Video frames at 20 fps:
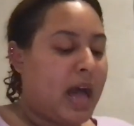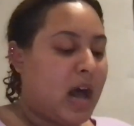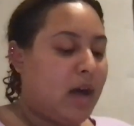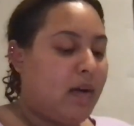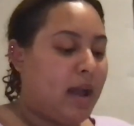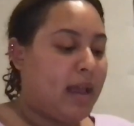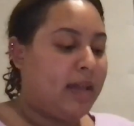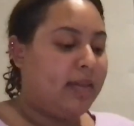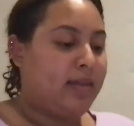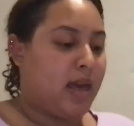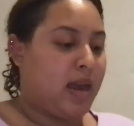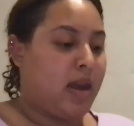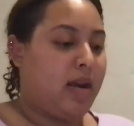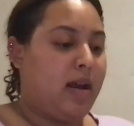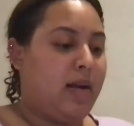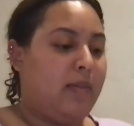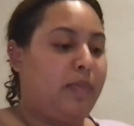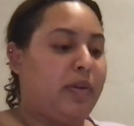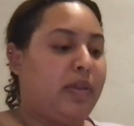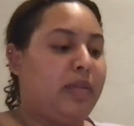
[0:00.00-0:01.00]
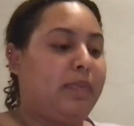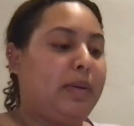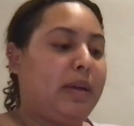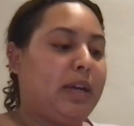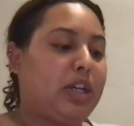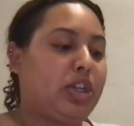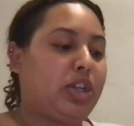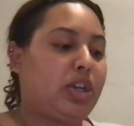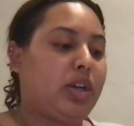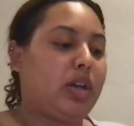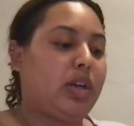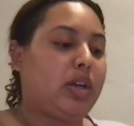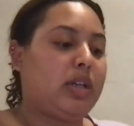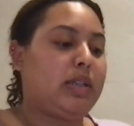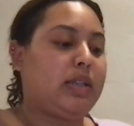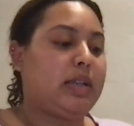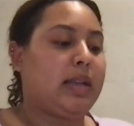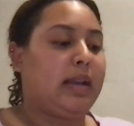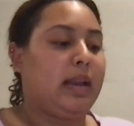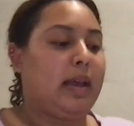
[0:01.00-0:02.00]
how I set it up with
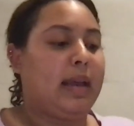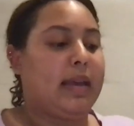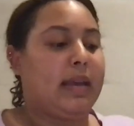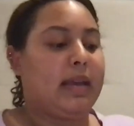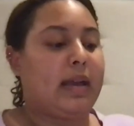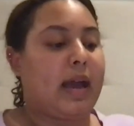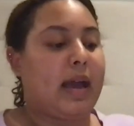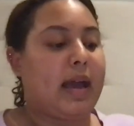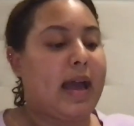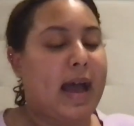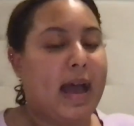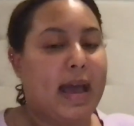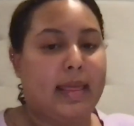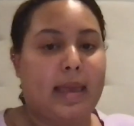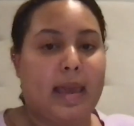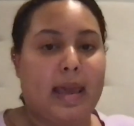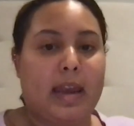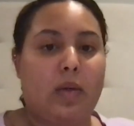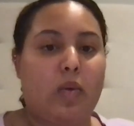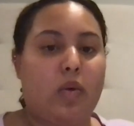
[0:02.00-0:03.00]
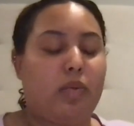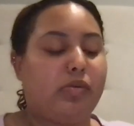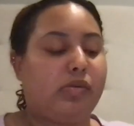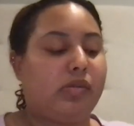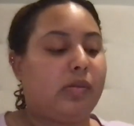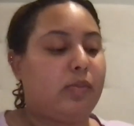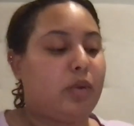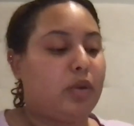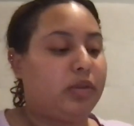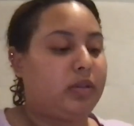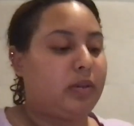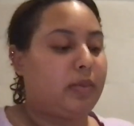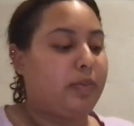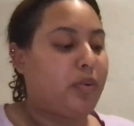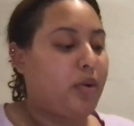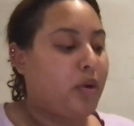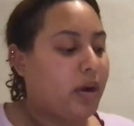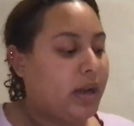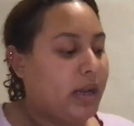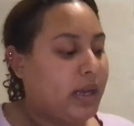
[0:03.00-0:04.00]
pictures and like I highlighted what was the most
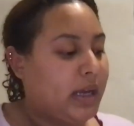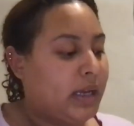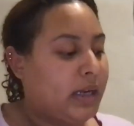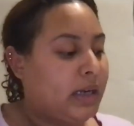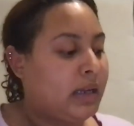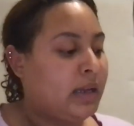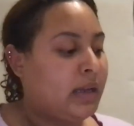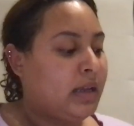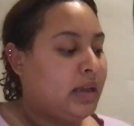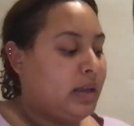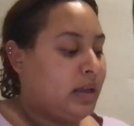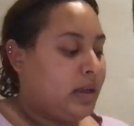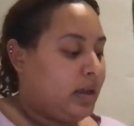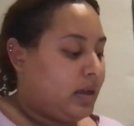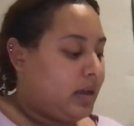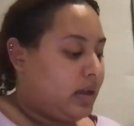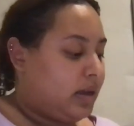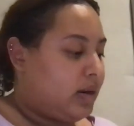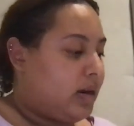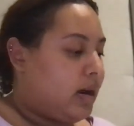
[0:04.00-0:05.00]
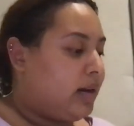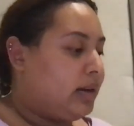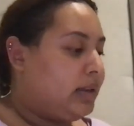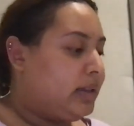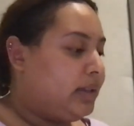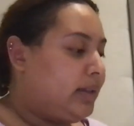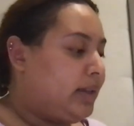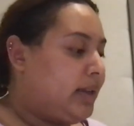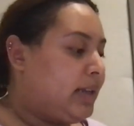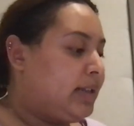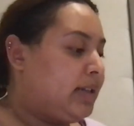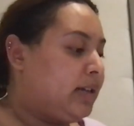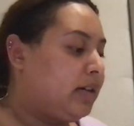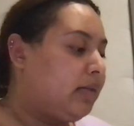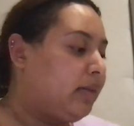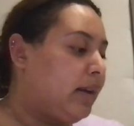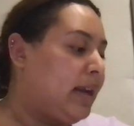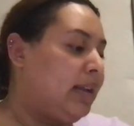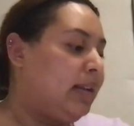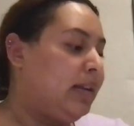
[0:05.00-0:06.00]
important. And honestly, it's a
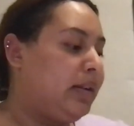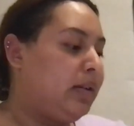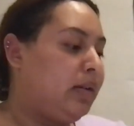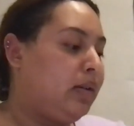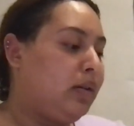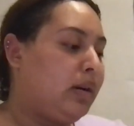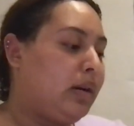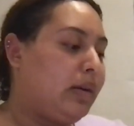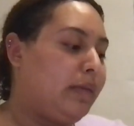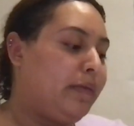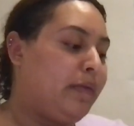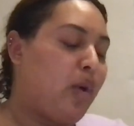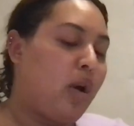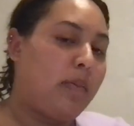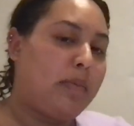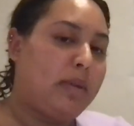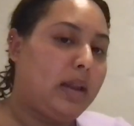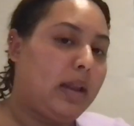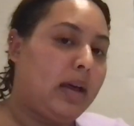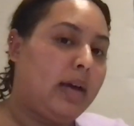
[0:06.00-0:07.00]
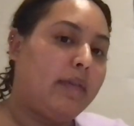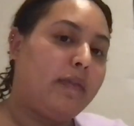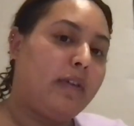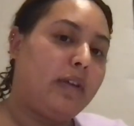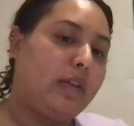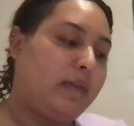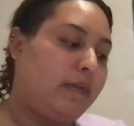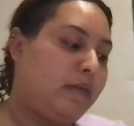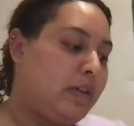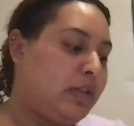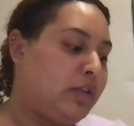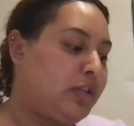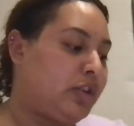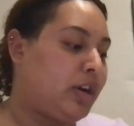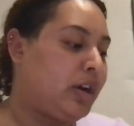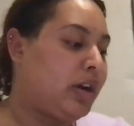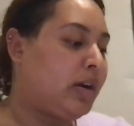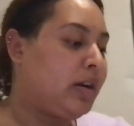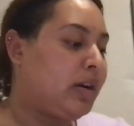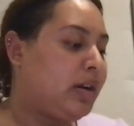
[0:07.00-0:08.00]
great little formula for the
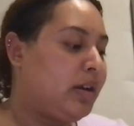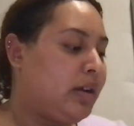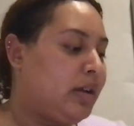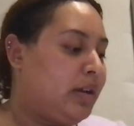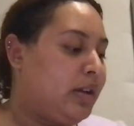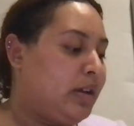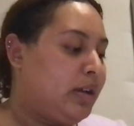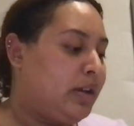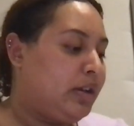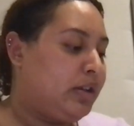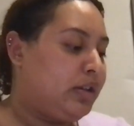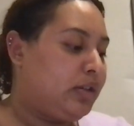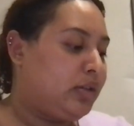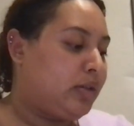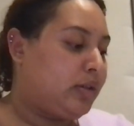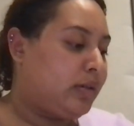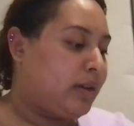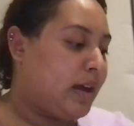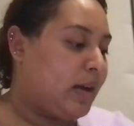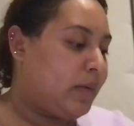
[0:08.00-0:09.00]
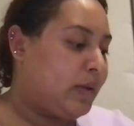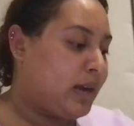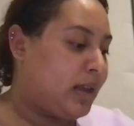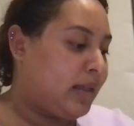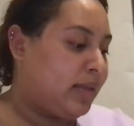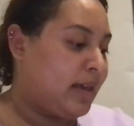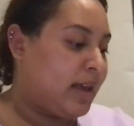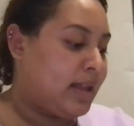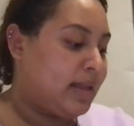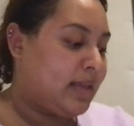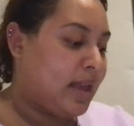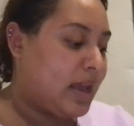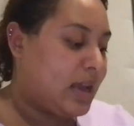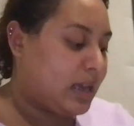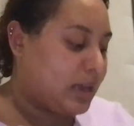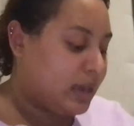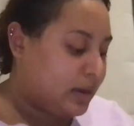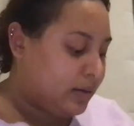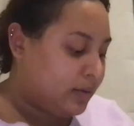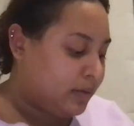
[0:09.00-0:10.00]
future. So I want to say
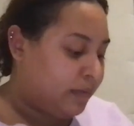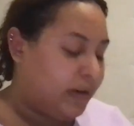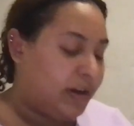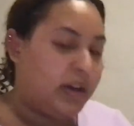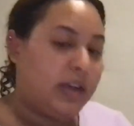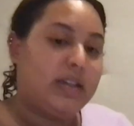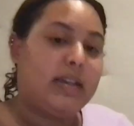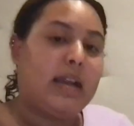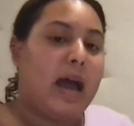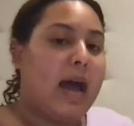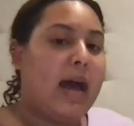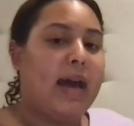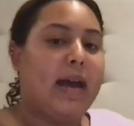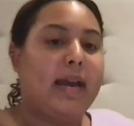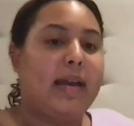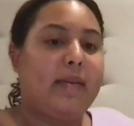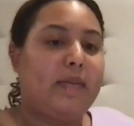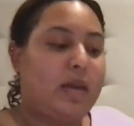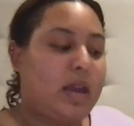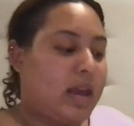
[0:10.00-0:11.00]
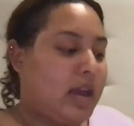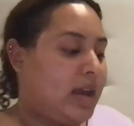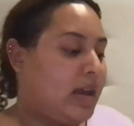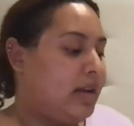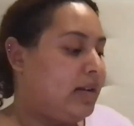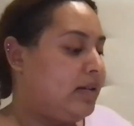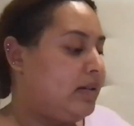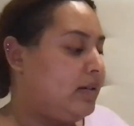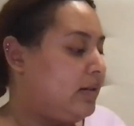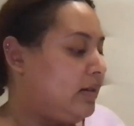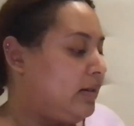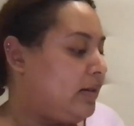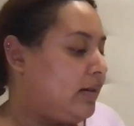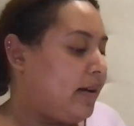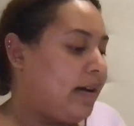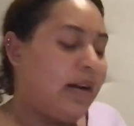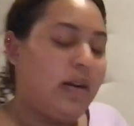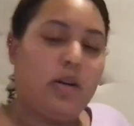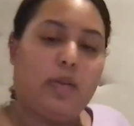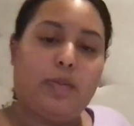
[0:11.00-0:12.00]
thank you for your time and
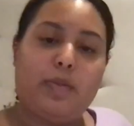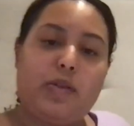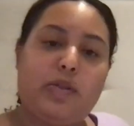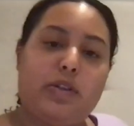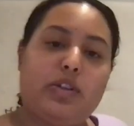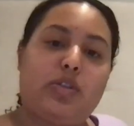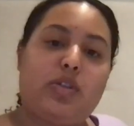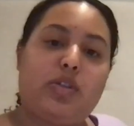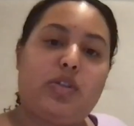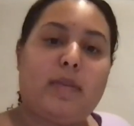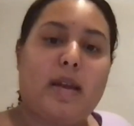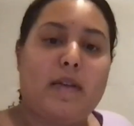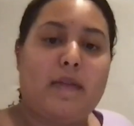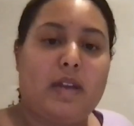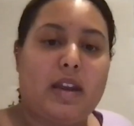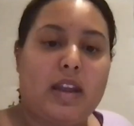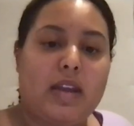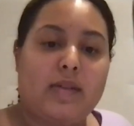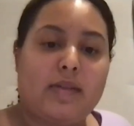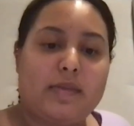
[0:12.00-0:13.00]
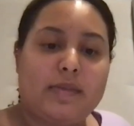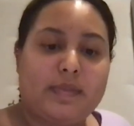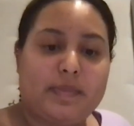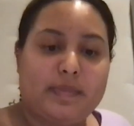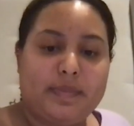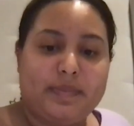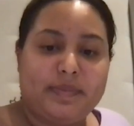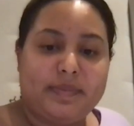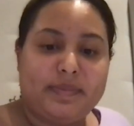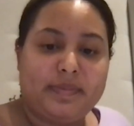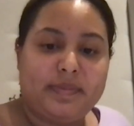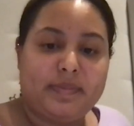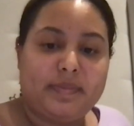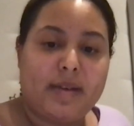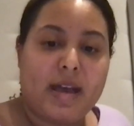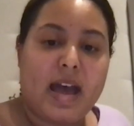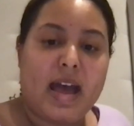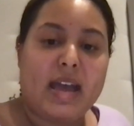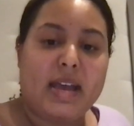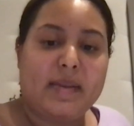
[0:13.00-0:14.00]
I hope you enjoyed my video.
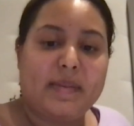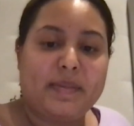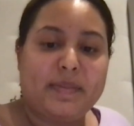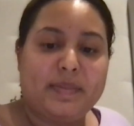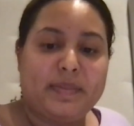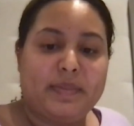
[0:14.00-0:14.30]
Bye.